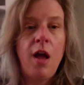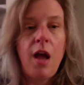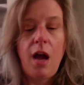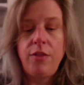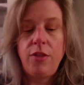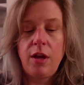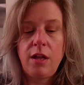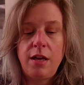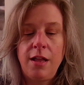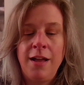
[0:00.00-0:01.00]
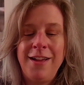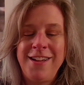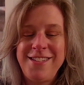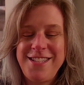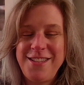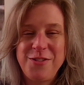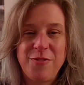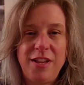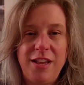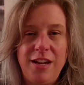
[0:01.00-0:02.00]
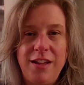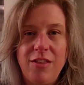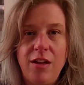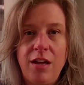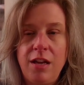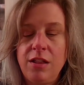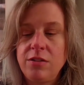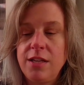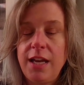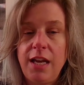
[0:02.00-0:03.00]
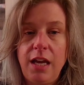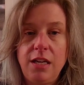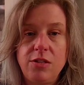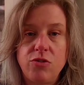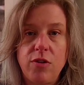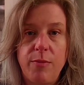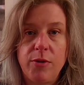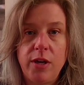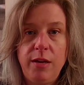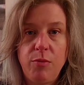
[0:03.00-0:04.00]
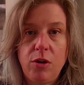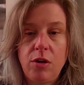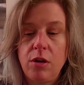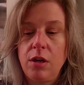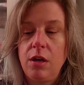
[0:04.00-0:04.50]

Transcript: I thought I did this one and then I thought it looks like an 80s Trapper Keeper.